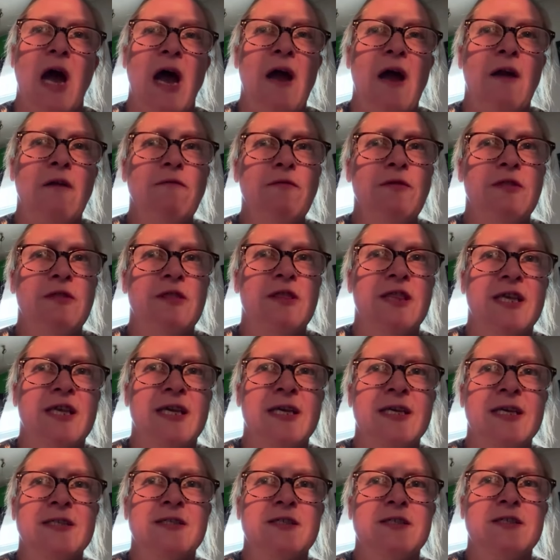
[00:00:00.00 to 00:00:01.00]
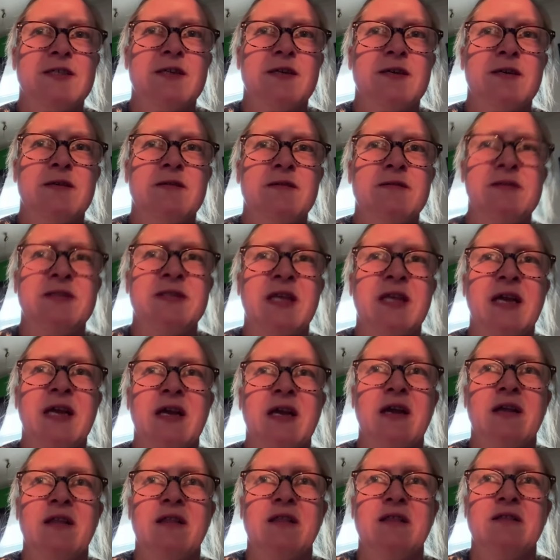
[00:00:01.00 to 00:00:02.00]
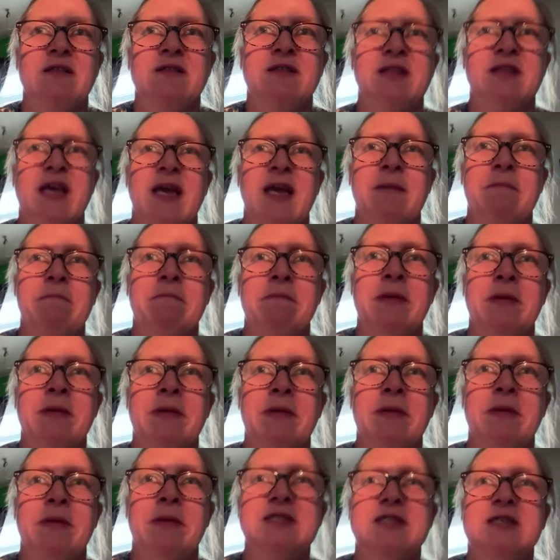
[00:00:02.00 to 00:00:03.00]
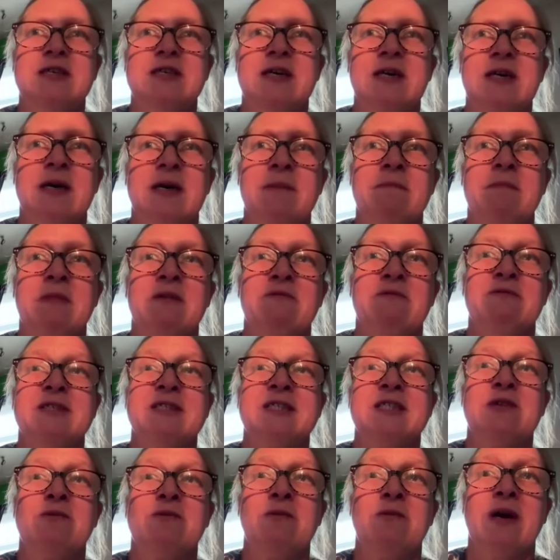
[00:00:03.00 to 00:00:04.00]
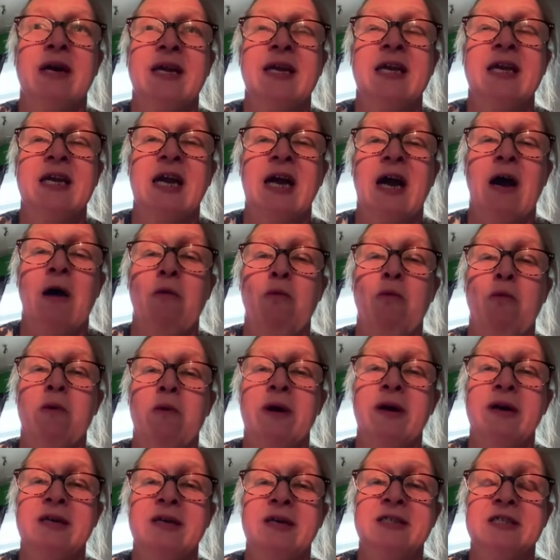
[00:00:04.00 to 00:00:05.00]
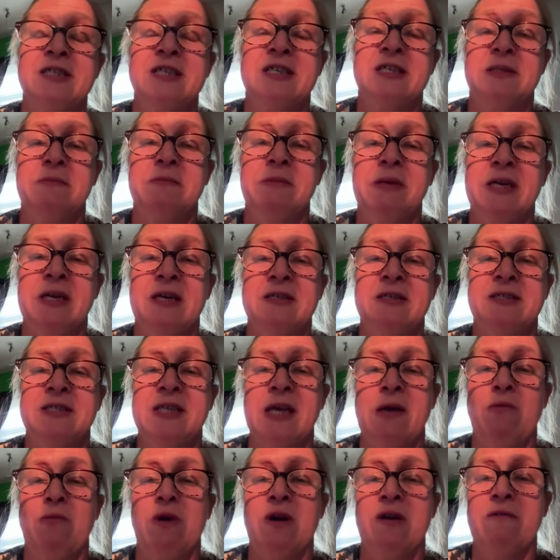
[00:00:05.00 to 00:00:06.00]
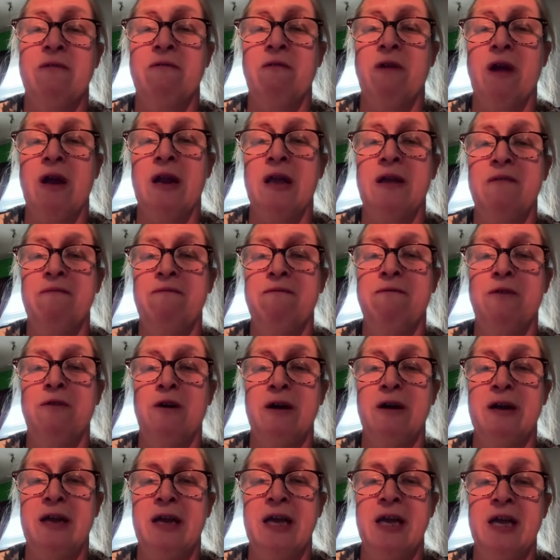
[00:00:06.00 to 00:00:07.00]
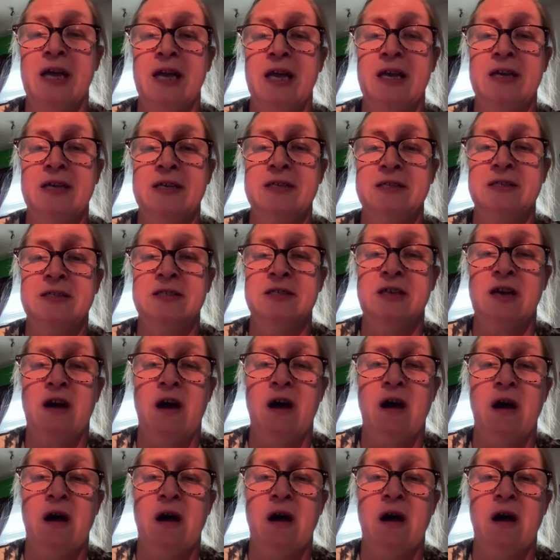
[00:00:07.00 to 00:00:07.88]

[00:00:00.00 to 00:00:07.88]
don't think so. They missed, the reason why he got worse is because they weren't ready for his